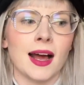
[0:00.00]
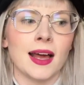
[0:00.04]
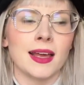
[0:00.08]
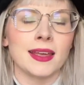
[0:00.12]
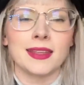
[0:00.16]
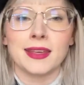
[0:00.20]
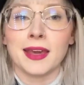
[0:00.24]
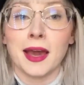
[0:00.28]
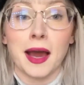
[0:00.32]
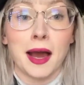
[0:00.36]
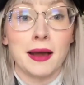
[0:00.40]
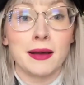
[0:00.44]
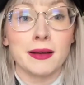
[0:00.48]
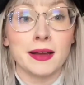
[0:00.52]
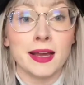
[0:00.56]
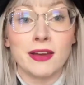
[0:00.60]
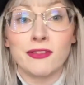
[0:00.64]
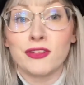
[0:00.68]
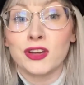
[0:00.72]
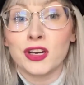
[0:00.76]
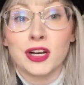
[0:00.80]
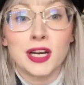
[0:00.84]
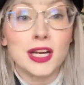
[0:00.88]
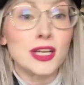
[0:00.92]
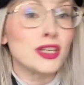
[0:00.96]
yeah, if
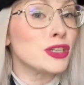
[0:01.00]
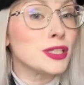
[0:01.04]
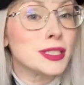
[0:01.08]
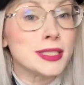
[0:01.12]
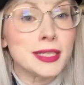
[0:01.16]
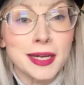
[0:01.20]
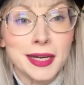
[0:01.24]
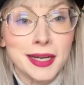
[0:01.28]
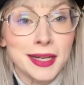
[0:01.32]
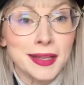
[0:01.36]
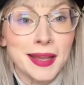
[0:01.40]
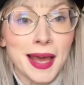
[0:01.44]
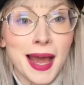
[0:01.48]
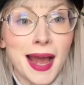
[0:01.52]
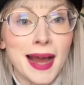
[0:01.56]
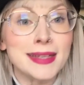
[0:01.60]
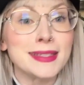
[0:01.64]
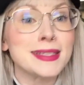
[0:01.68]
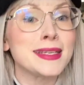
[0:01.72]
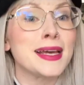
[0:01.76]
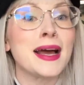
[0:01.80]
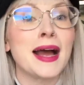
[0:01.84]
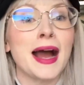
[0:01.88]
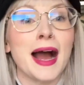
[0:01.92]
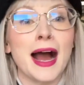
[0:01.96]
you're interested in
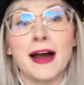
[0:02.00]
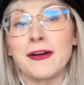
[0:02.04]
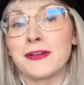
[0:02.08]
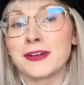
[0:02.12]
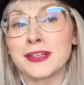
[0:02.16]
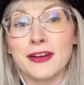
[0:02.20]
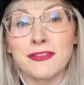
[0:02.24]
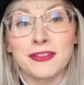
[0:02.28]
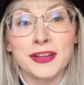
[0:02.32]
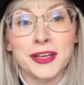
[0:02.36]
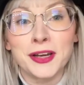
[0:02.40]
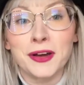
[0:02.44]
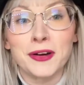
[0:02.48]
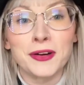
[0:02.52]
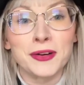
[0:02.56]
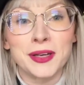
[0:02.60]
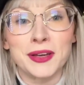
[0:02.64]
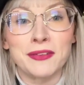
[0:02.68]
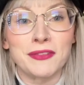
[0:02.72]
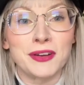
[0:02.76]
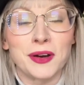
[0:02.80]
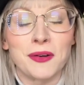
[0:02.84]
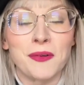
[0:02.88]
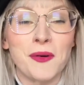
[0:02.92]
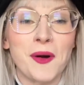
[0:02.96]
that, I would definitely go
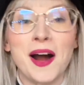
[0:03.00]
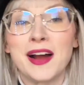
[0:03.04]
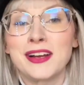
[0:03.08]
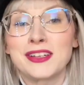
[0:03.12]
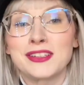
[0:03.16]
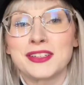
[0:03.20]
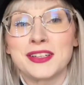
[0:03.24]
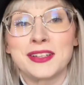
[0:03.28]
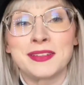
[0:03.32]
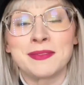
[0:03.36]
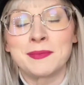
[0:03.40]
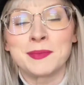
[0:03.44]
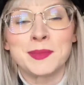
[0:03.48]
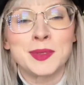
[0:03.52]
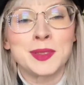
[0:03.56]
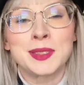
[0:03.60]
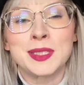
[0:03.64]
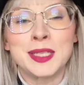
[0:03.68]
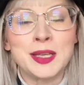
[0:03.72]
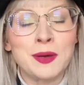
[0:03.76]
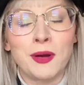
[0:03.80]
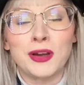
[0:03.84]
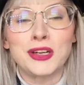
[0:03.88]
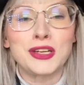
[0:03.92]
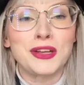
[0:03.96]
give it a watch and
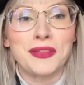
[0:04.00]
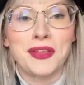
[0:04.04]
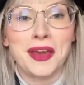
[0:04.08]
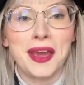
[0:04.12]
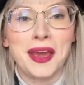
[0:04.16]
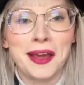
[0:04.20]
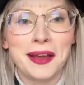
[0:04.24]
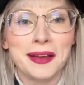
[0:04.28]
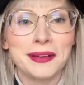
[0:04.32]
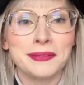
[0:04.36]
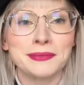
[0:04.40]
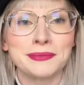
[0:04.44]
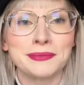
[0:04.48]
see what you think.